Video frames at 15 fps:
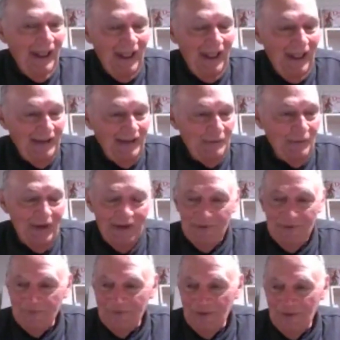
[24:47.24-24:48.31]

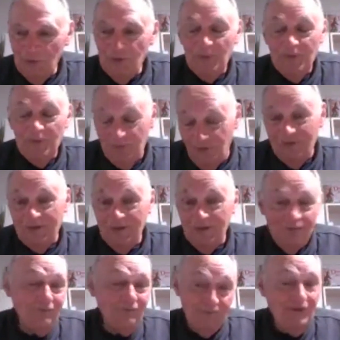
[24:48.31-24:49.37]
Anyway, it would have been funny
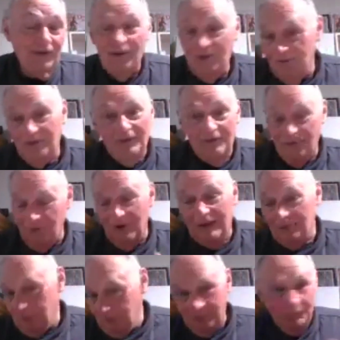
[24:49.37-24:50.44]
if ever I